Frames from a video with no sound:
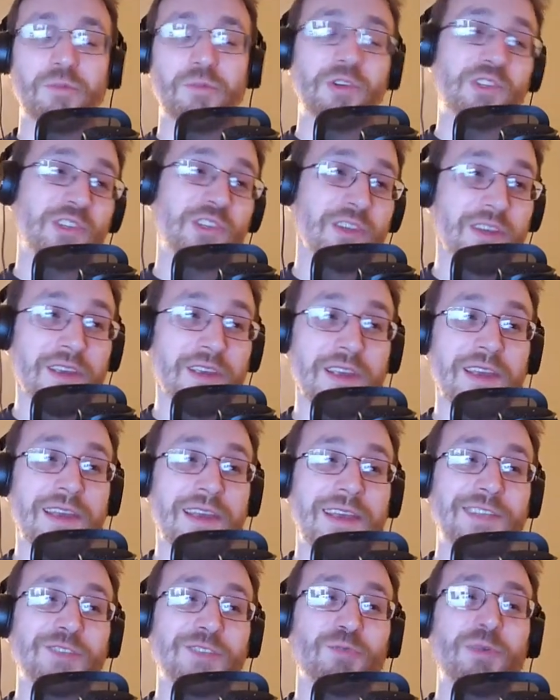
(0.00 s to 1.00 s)
which
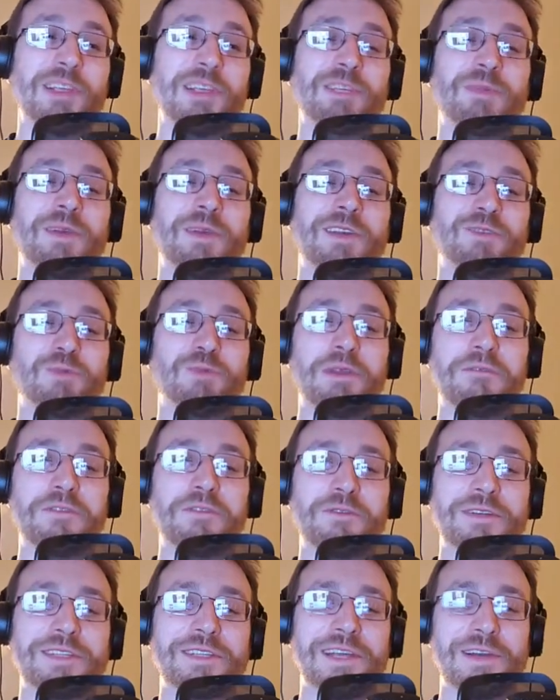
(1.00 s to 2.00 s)
is a risk, because what if
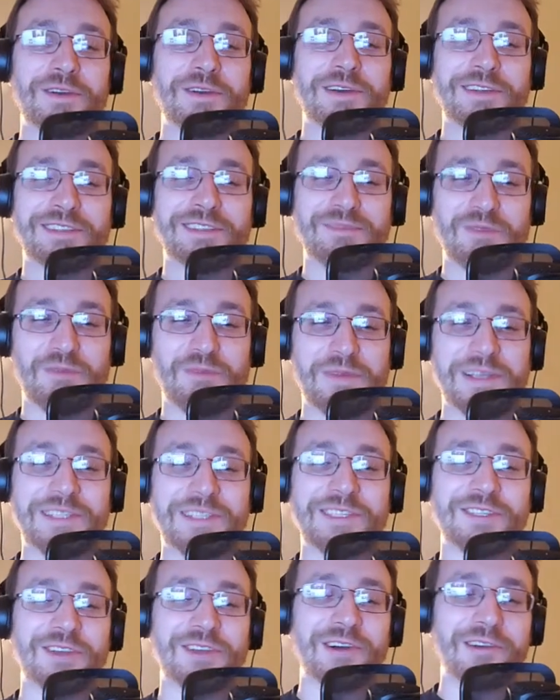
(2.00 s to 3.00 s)
your entire customer base
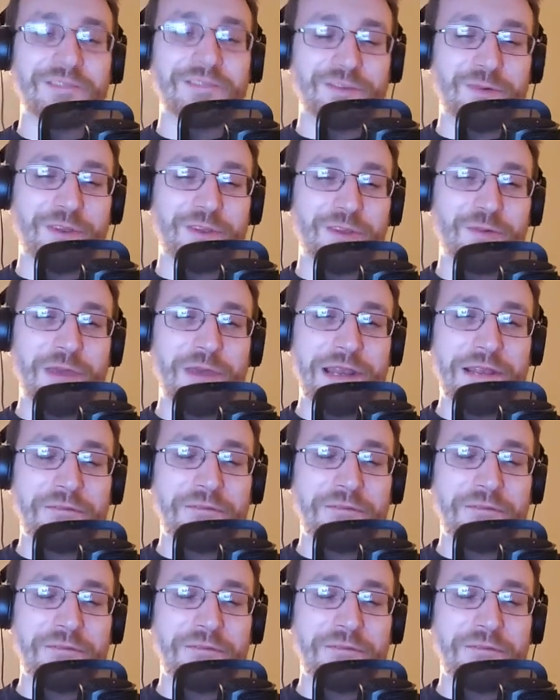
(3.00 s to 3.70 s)
starves while they're waiting